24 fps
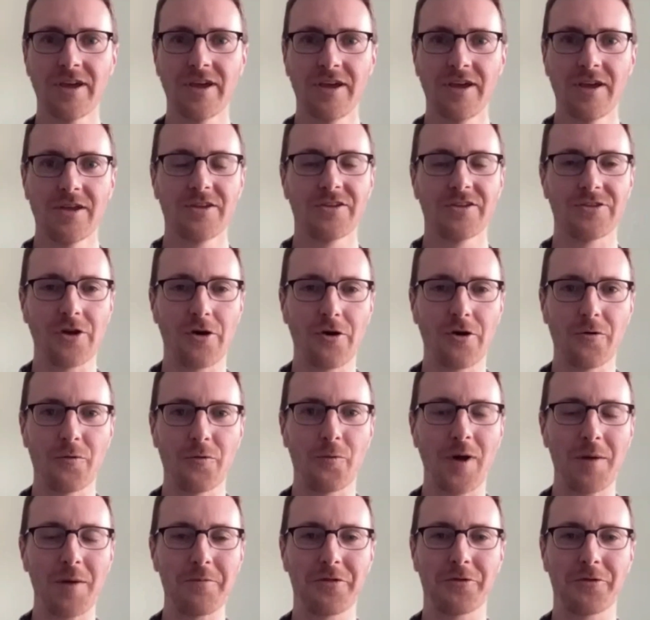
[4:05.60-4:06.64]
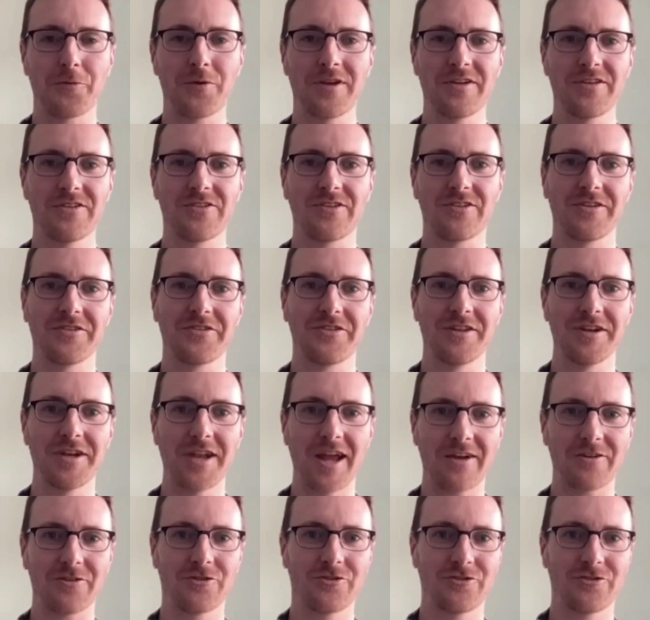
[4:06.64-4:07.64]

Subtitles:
So Web3 is the next